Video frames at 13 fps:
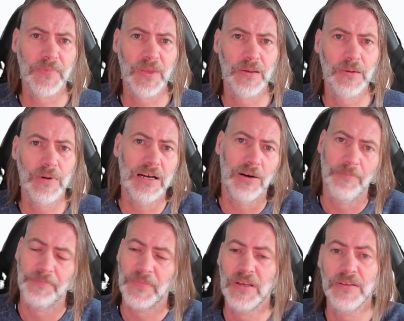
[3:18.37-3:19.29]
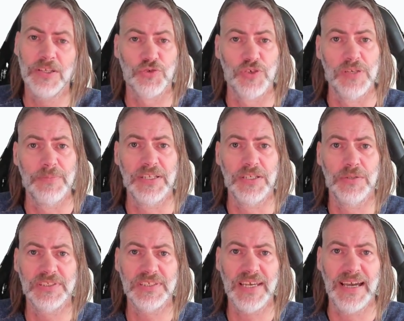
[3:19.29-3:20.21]
well, the tree menu
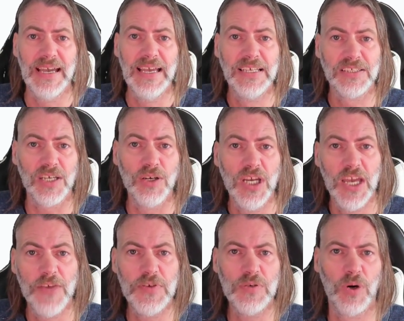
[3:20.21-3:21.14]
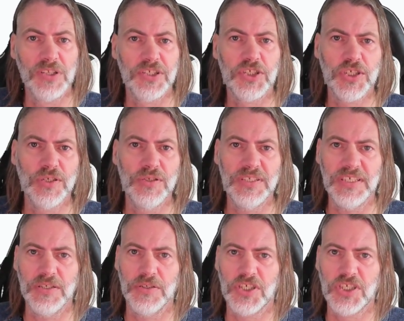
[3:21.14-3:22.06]
is there. So if you want to choose it,
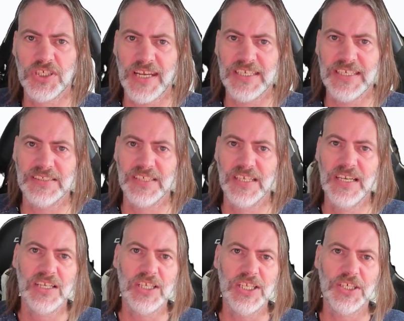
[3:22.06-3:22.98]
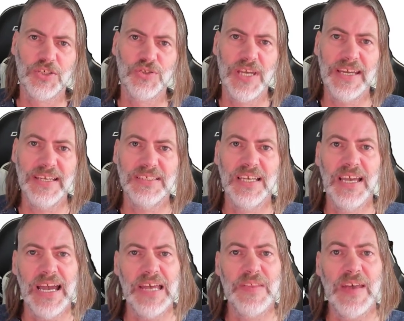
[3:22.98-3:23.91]
you just check it, click create,
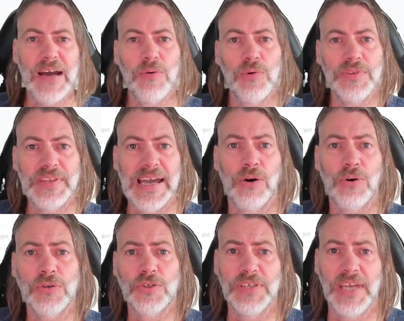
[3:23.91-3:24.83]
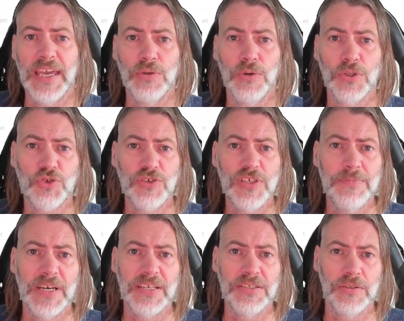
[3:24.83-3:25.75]
and that will now create your tree
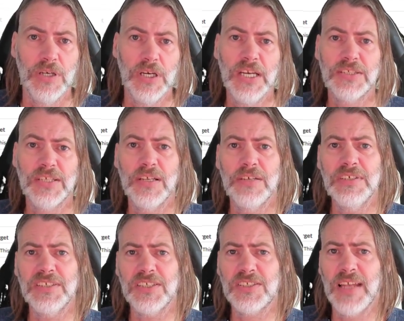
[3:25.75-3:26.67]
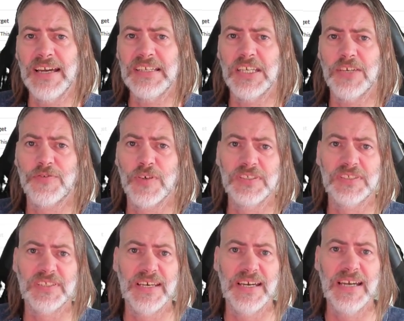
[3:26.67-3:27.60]
menu. So there is a slight
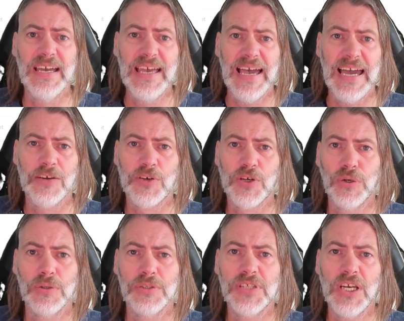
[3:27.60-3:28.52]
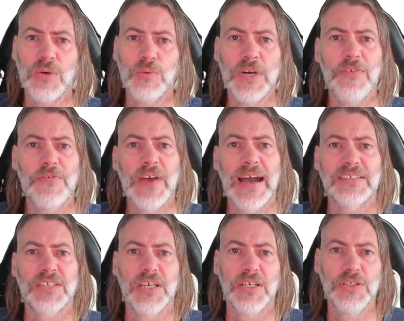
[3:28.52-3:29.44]
difference there. And of course, with
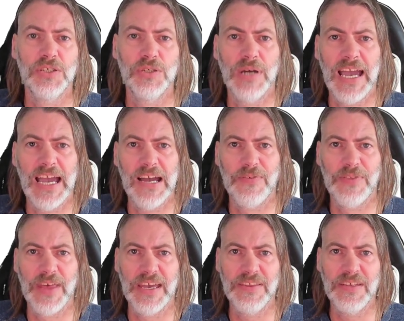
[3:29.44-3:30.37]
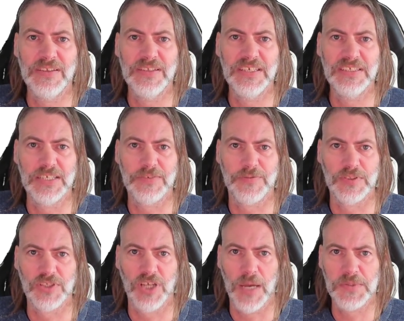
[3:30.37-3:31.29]
that, you have then the
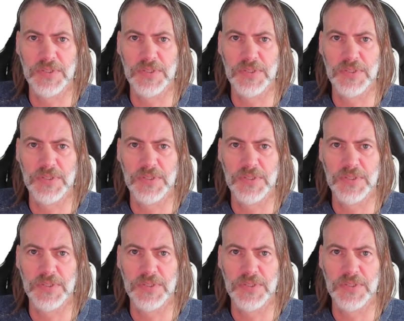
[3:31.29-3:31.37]
different types of